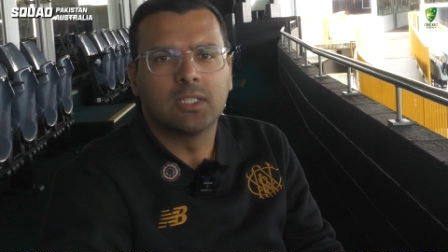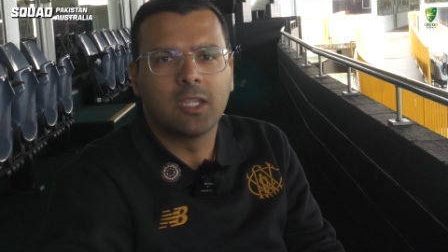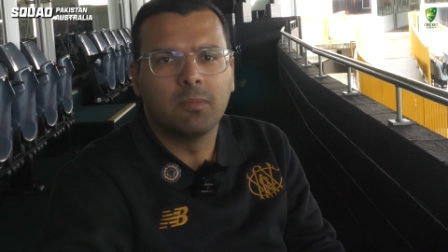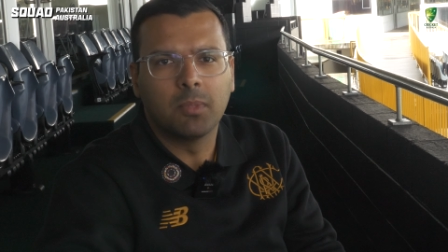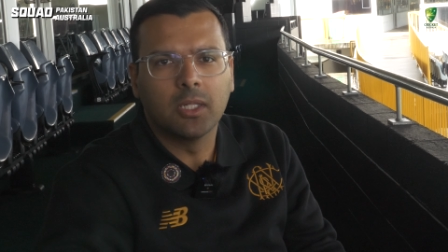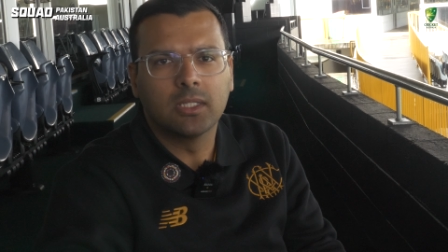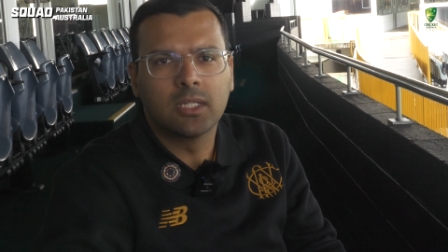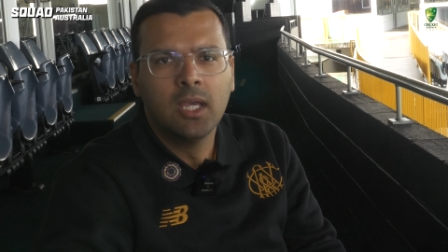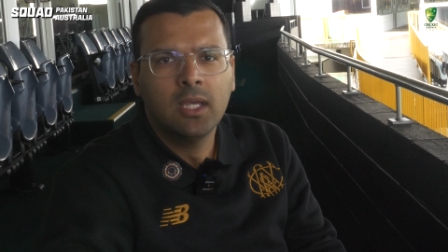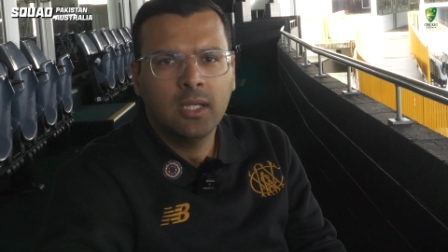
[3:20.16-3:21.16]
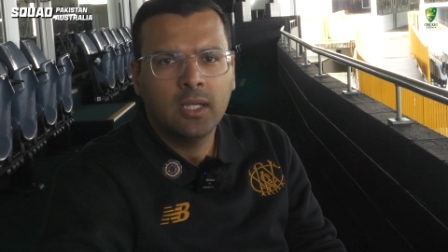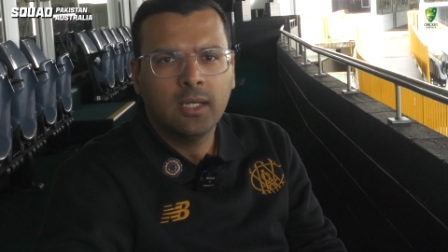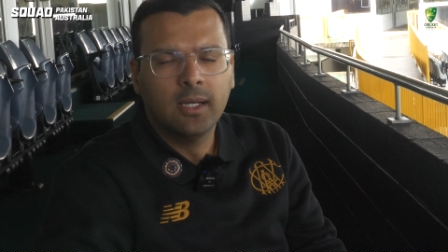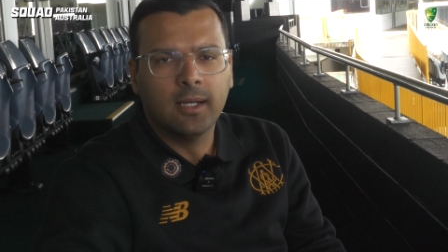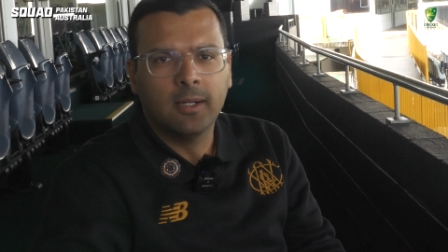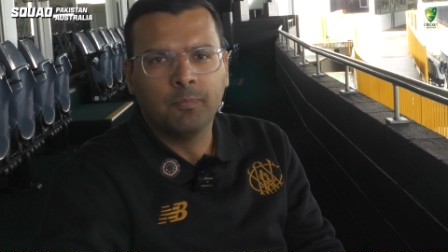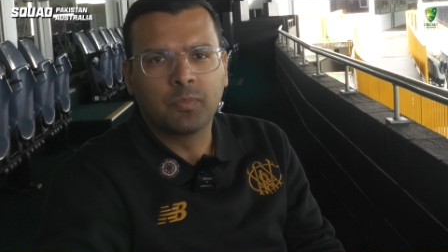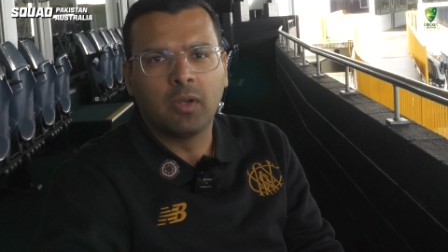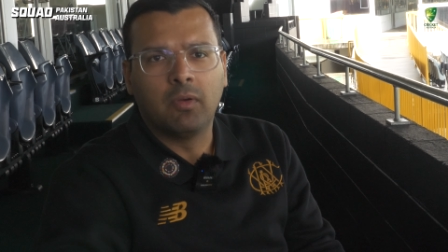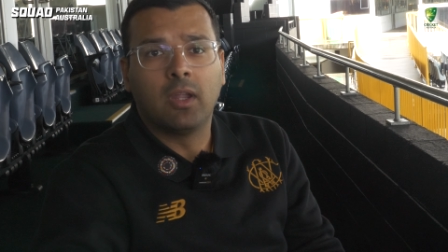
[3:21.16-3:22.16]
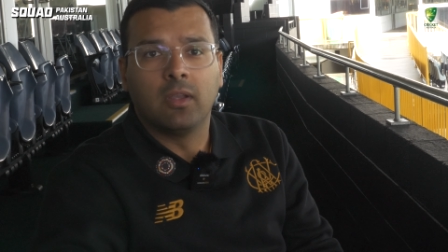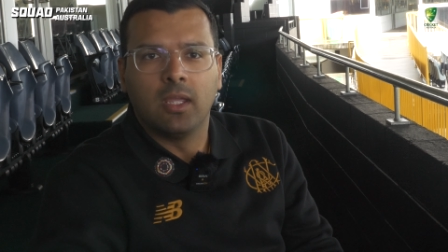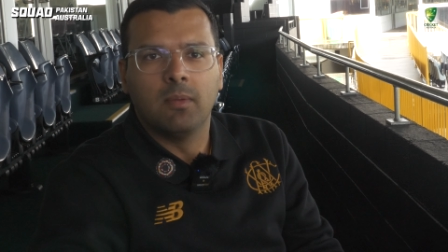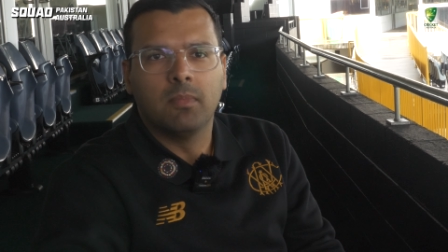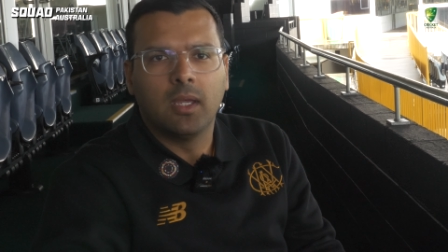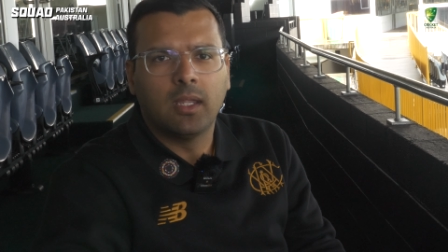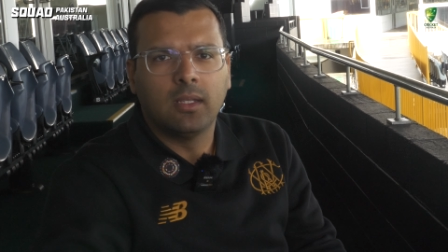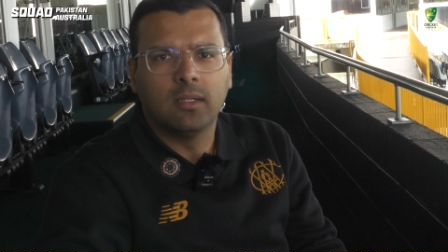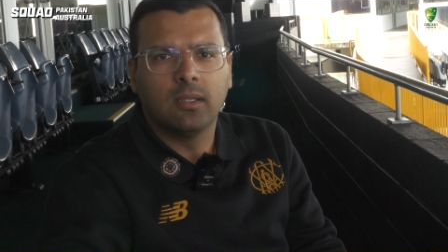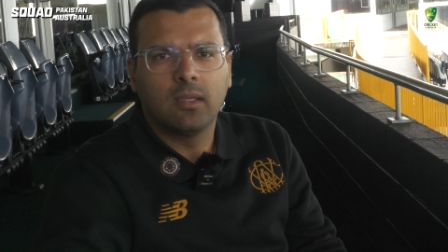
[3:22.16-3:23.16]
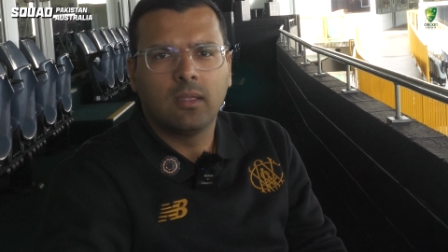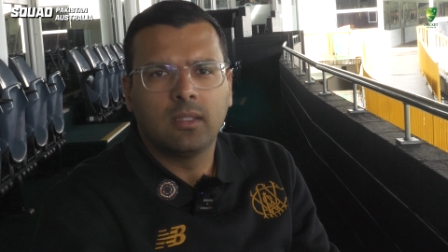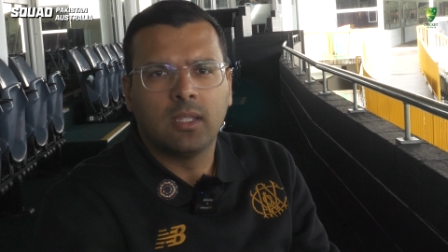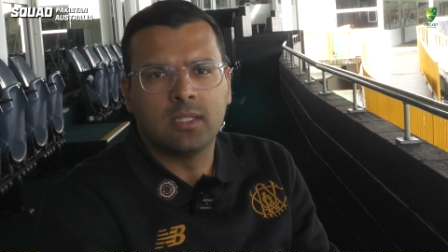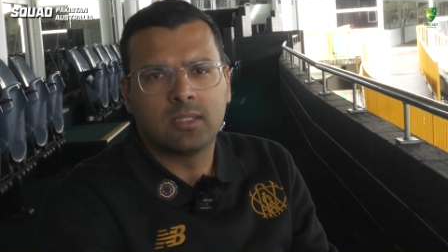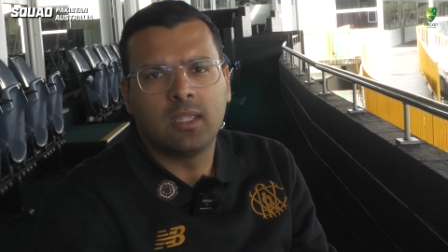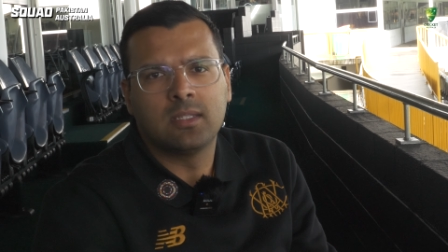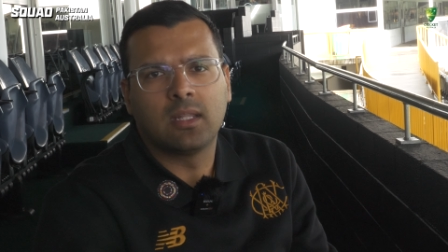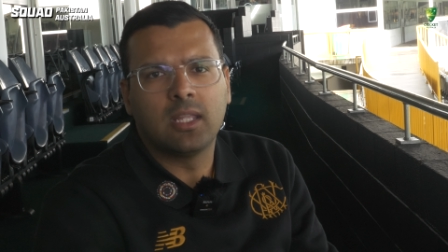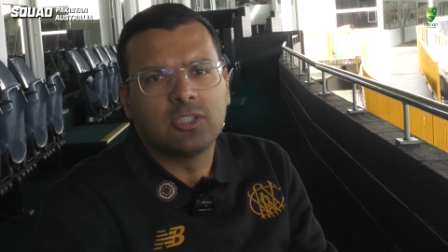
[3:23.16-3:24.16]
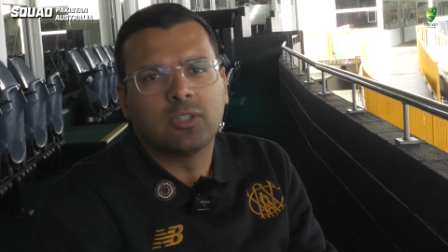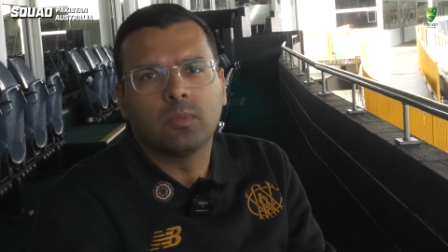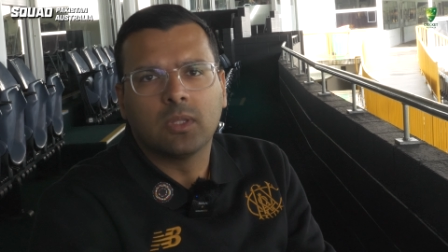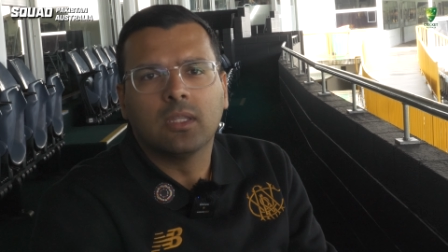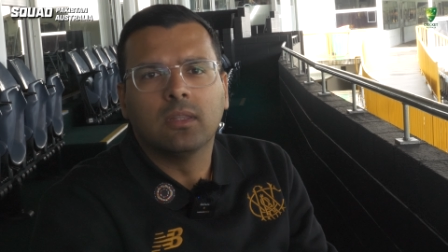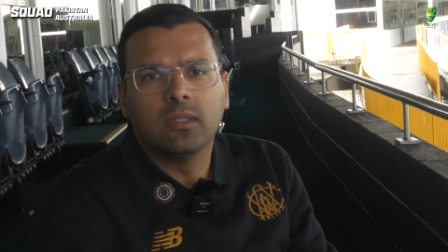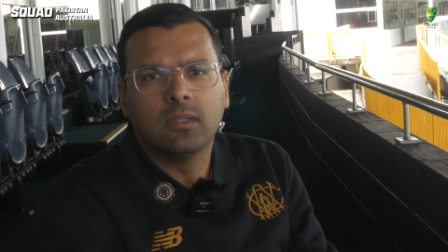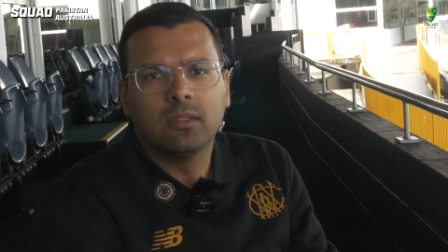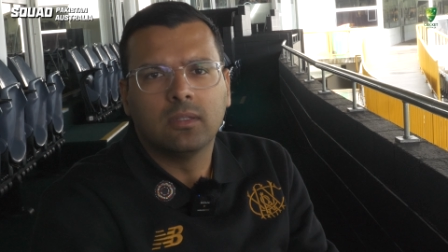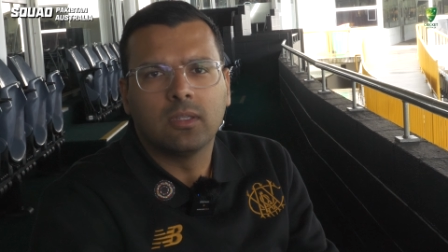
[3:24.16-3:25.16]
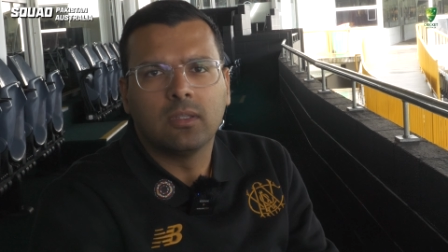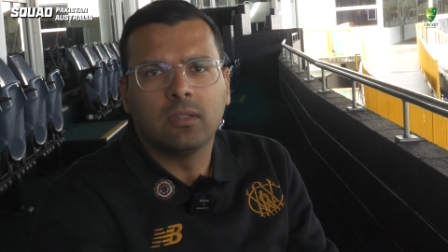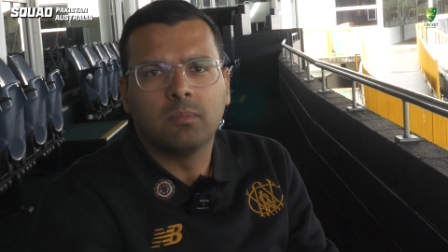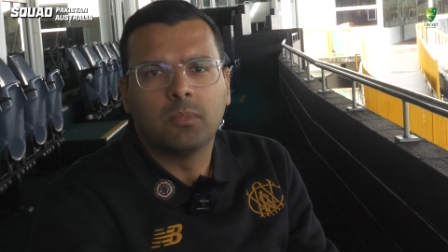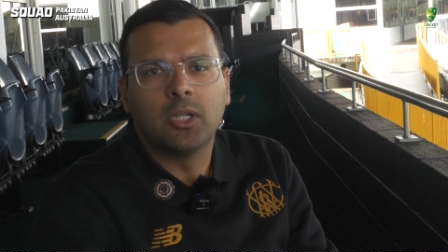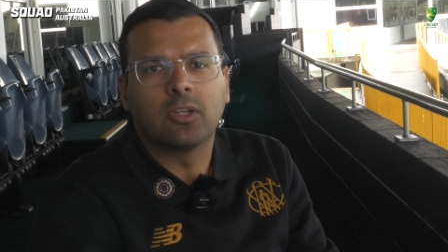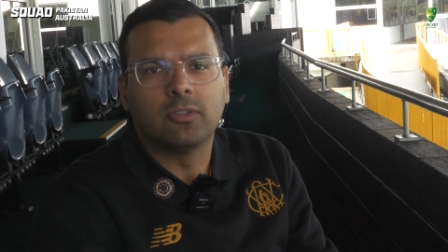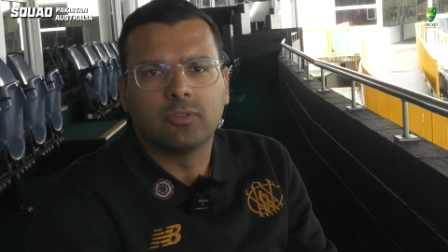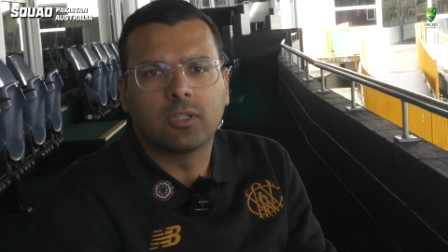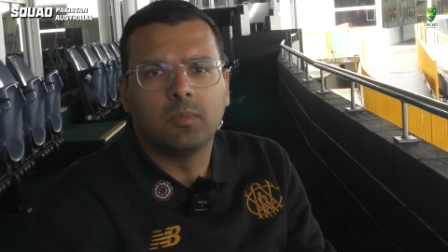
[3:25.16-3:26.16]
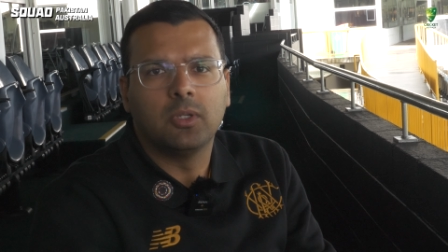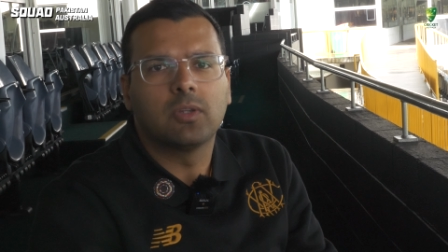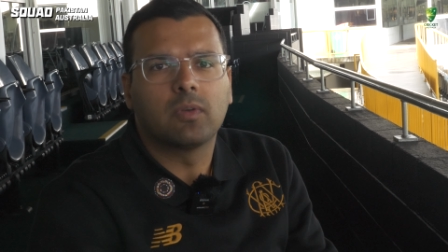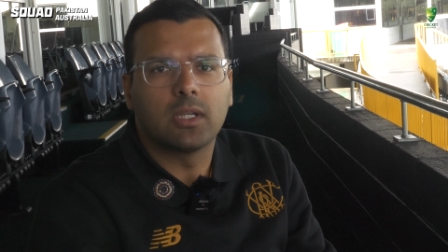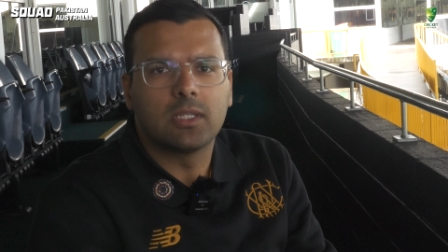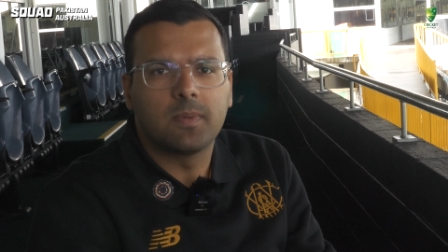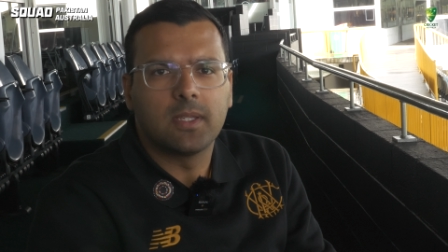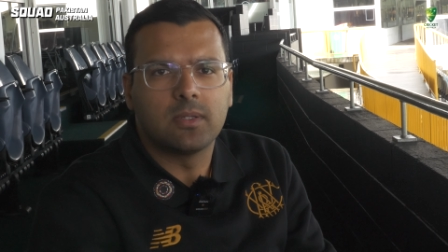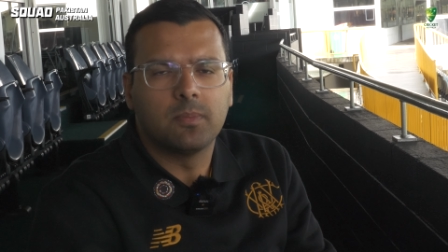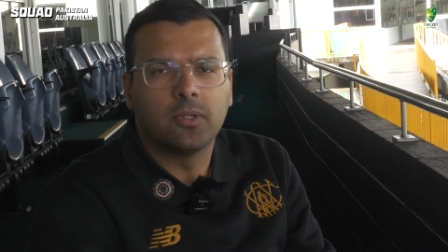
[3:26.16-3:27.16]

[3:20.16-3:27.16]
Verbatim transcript: team built um, around him and he's, he's a legend within the multicultural community cricket space in